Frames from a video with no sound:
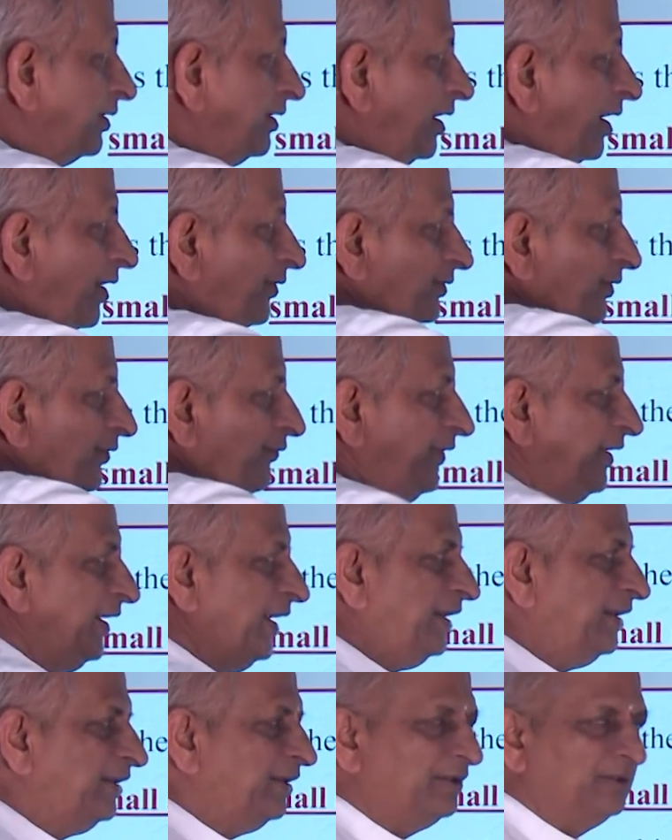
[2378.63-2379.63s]
of the
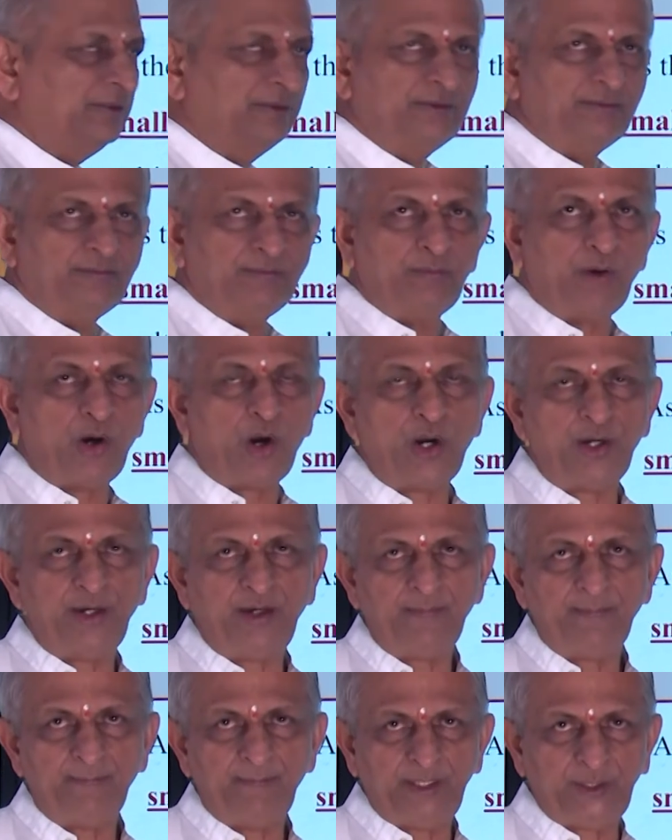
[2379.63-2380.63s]
weak
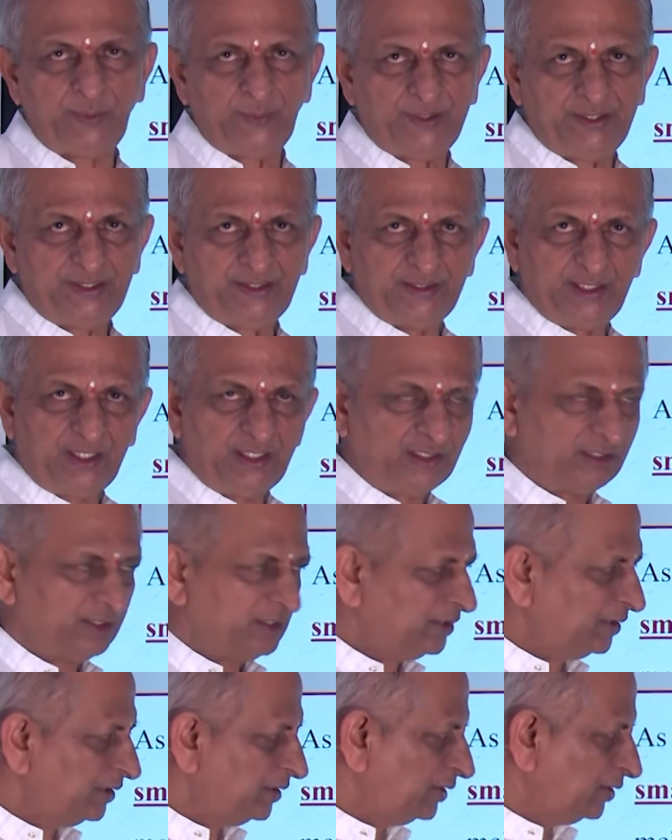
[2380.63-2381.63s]
bond between the
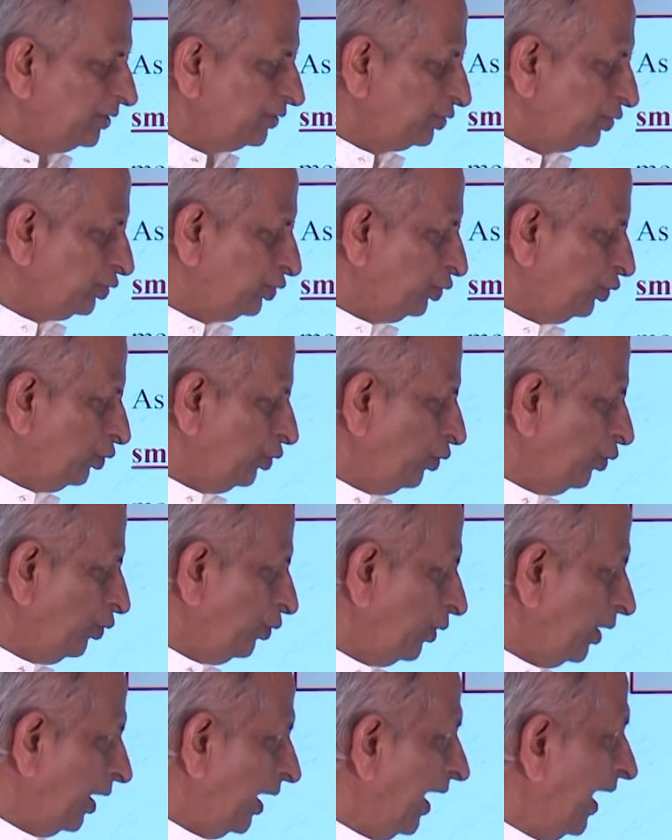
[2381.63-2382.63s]
two
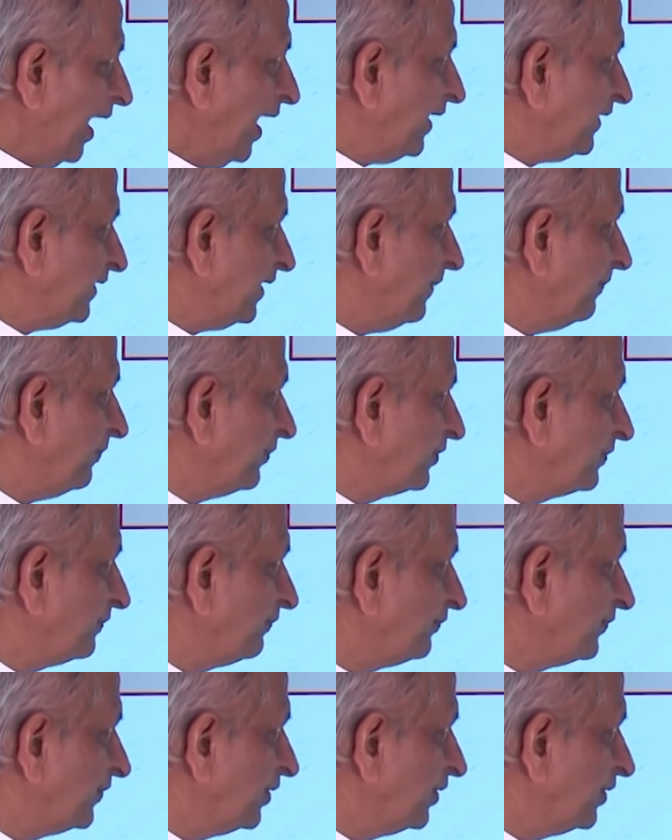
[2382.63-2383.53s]
atoms.